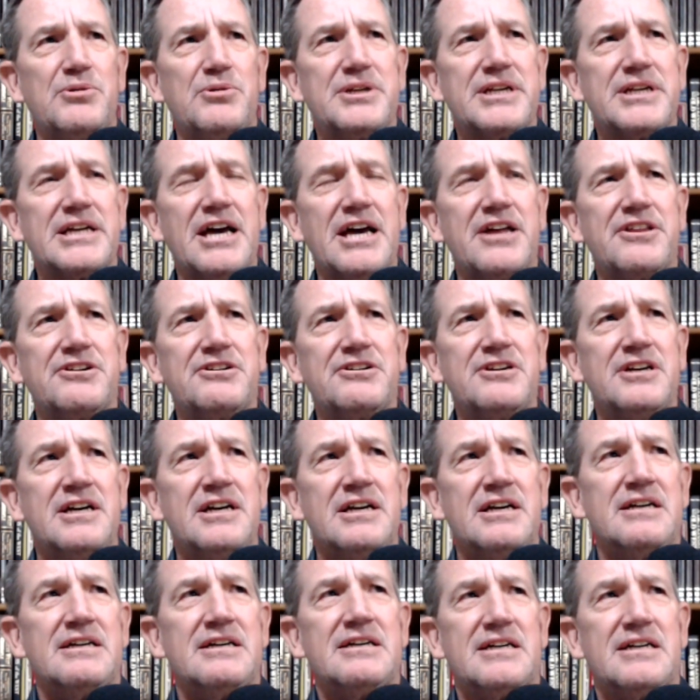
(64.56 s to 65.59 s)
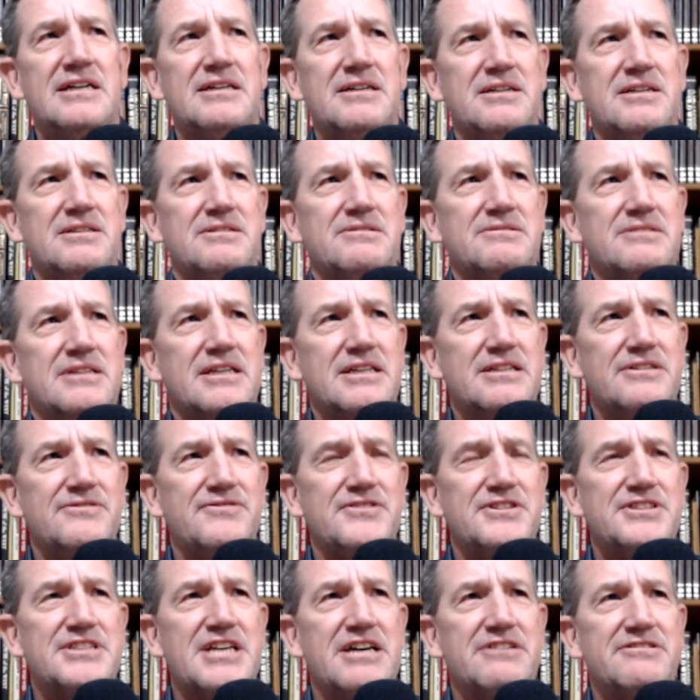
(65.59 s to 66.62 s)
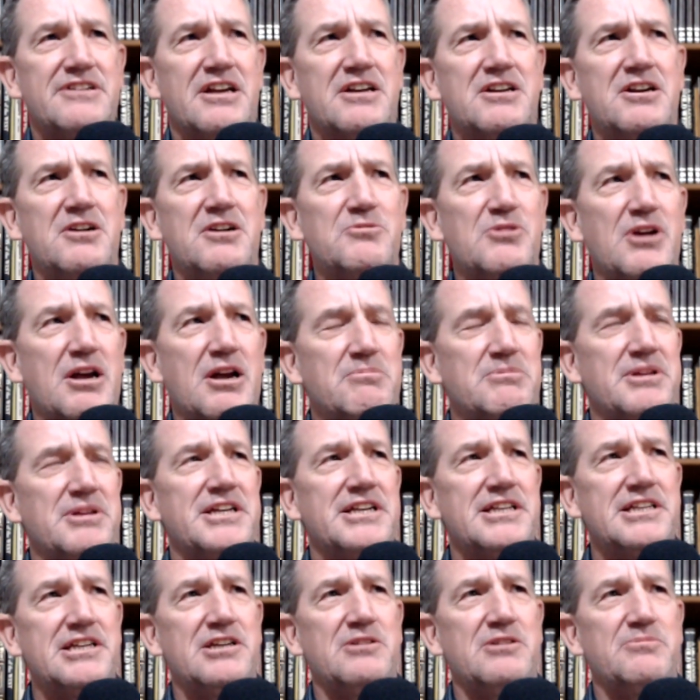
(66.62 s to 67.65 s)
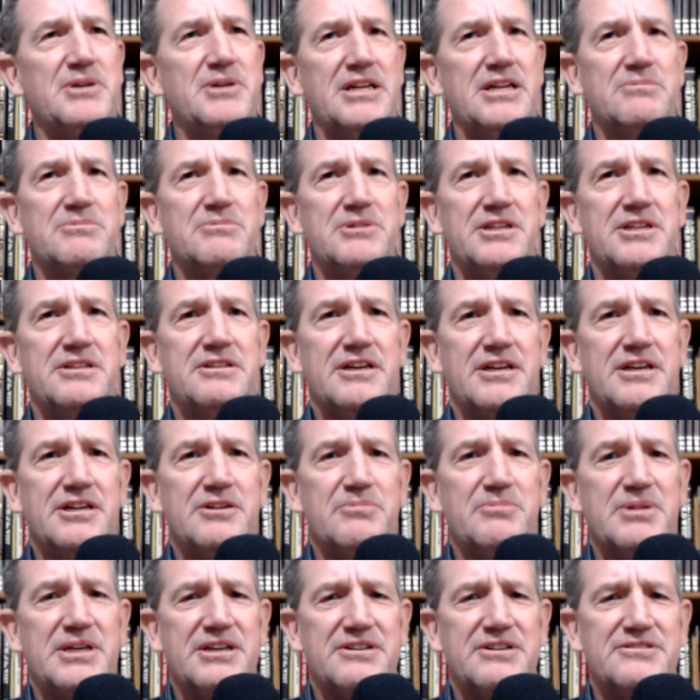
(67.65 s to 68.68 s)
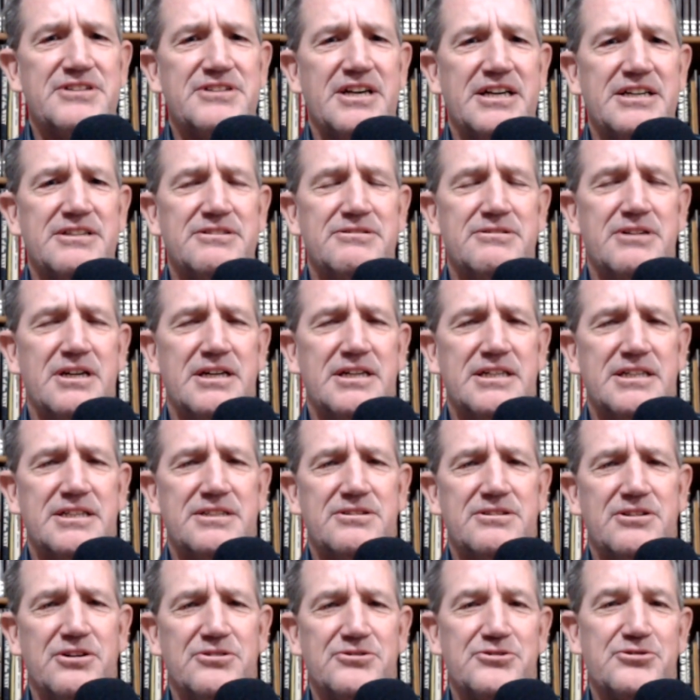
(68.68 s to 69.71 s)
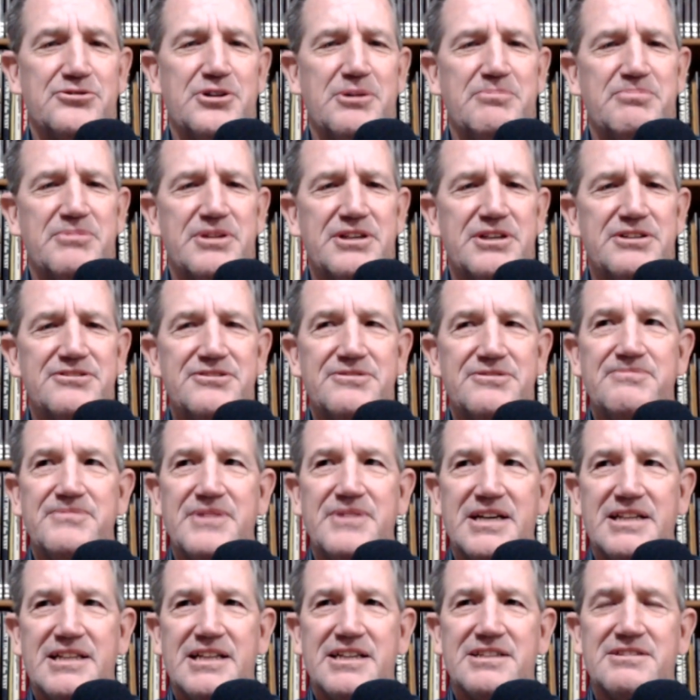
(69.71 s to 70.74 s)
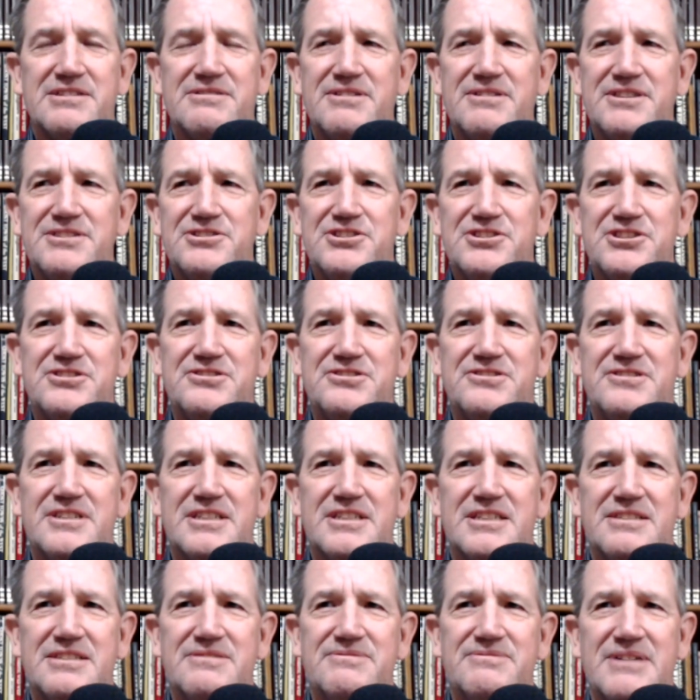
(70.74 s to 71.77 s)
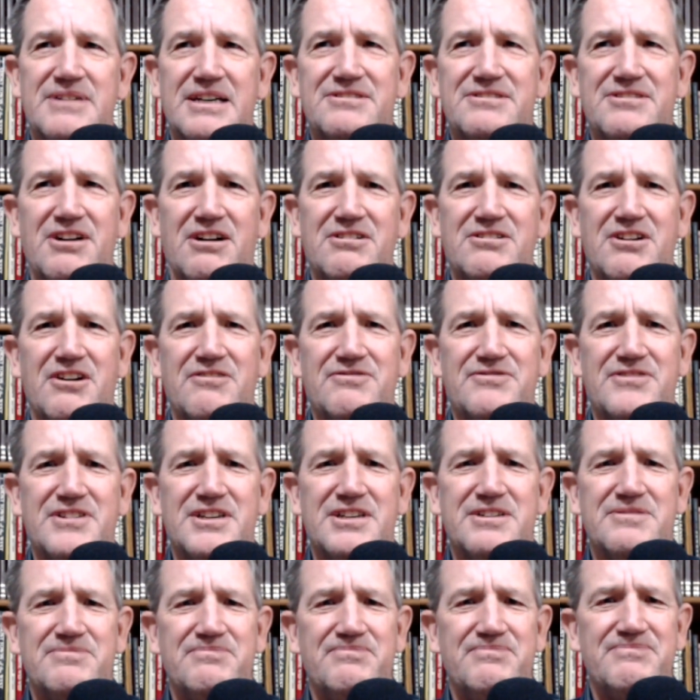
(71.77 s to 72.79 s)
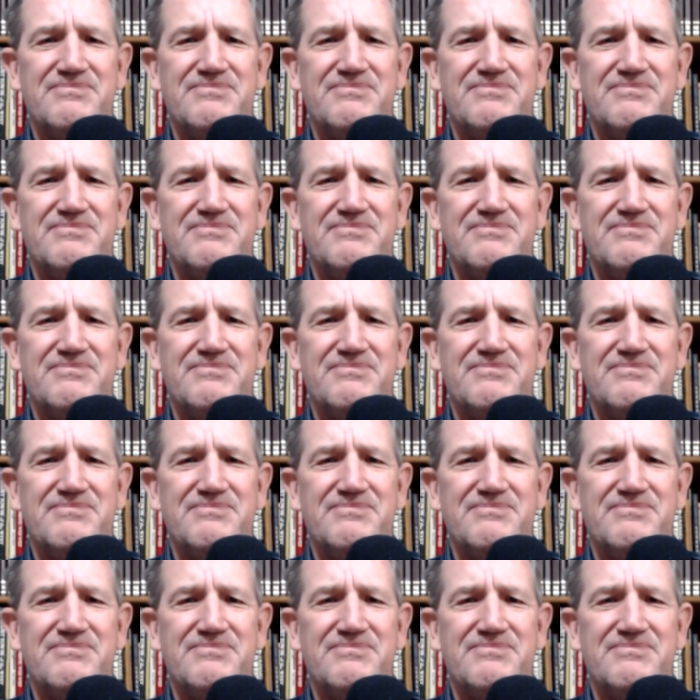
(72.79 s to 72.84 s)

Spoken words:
one together. And if it sounds like I'm rambling a little bit, I'm going to tell you because I don't script these. I like to just I talk off the